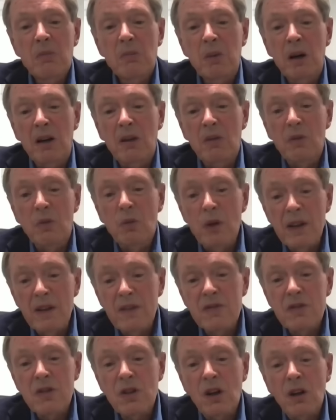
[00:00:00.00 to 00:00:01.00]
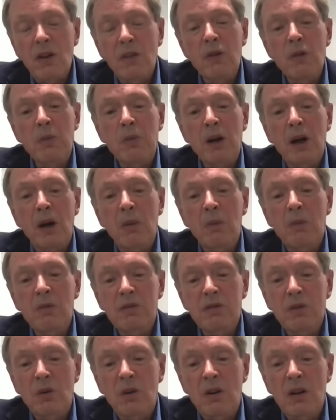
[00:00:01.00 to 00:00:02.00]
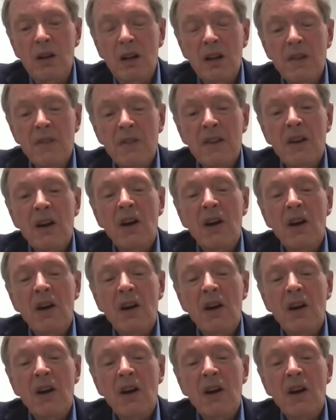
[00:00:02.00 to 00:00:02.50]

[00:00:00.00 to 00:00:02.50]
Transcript: but we've solved the problem for